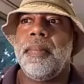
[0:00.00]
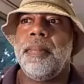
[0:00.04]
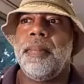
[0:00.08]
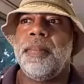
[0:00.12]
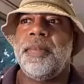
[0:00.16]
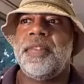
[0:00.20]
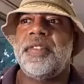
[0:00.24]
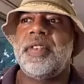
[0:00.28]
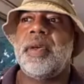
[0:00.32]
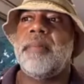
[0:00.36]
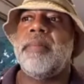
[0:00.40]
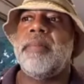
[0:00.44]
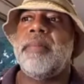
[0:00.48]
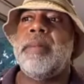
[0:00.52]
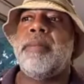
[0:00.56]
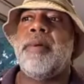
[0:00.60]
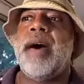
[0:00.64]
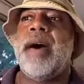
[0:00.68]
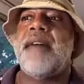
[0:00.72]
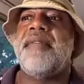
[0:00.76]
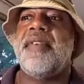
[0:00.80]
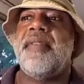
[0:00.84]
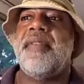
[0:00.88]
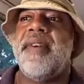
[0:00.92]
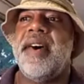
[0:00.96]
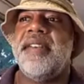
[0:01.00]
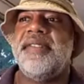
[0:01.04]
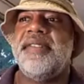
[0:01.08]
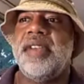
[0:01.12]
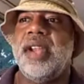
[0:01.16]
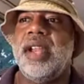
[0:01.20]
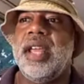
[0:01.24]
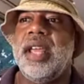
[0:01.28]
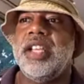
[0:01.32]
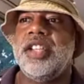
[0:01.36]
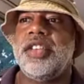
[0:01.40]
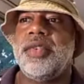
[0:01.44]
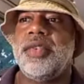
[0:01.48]
some people have a
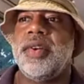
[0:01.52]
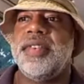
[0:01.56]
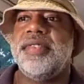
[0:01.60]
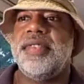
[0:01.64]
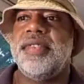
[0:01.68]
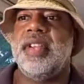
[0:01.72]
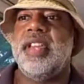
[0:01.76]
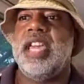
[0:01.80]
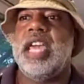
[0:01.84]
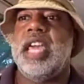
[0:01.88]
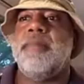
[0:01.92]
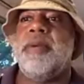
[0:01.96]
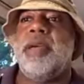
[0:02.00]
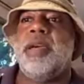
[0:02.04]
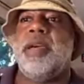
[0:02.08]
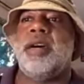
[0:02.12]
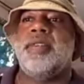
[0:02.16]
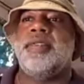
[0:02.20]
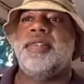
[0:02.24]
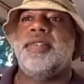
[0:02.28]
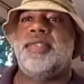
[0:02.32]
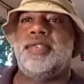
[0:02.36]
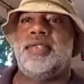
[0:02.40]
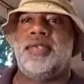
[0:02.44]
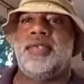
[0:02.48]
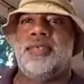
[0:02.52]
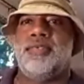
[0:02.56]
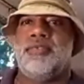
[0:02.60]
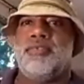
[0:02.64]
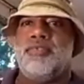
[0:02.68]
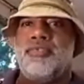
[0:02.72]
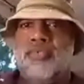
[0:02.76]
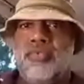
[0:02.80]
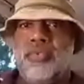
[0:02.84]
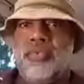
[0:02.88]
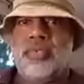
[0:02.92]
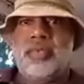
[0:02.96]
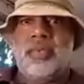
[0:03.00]
vested interest in keeping us
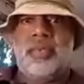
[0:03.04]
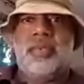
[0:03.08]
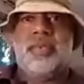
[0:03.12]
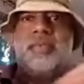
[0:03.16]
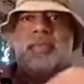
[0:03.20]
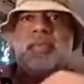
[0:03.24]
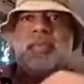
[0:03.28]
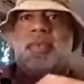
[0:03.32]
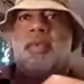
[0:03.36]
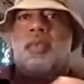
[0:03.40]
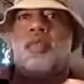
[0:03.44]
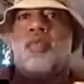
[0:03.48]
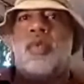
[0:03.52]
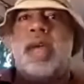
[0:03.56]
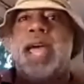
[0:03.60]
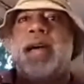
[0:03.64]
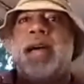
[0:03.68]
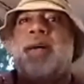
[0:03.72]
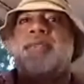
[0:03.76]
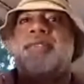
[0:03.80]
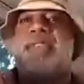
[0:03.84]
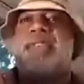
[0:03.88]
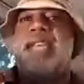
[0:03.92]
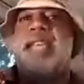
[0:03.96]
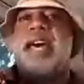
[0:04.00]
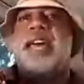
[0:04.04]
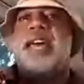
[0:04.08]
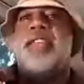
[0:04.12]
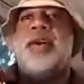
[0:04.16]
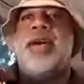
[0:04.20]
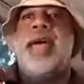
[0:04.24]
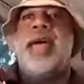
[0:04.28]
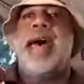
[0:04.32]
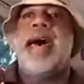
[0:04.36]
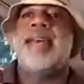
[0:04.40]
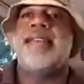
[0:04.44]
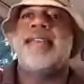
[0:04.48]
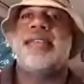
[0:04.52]
wrangled
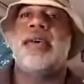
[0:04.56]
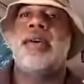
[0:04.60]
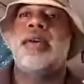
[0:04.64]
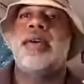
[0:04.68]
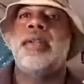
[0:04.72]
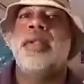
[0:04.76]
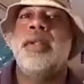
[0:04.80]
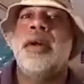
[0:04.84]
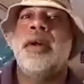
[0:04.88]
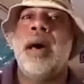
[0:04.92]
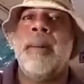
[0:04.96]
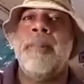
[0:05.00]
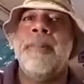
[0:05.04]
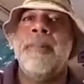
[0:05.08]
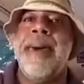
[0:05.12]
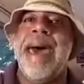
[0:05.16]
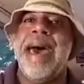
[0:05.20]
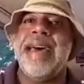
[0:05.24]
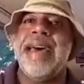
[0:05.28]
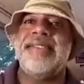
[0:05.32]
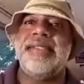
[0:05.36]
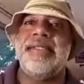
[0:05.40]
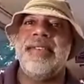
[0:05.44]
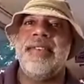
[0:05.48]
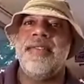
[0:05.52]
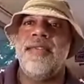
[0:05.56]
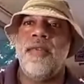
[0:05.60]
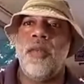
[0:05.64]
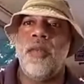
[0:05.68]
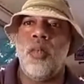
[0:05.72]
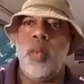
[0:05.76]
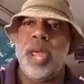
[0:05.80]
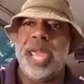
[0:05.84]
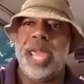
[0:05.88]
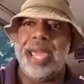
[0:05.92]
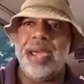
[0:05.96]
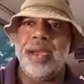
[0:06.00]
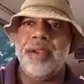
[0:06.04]
together as a massive
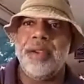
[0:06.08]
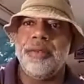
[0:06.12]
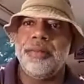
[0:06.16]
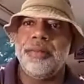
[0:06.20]
we.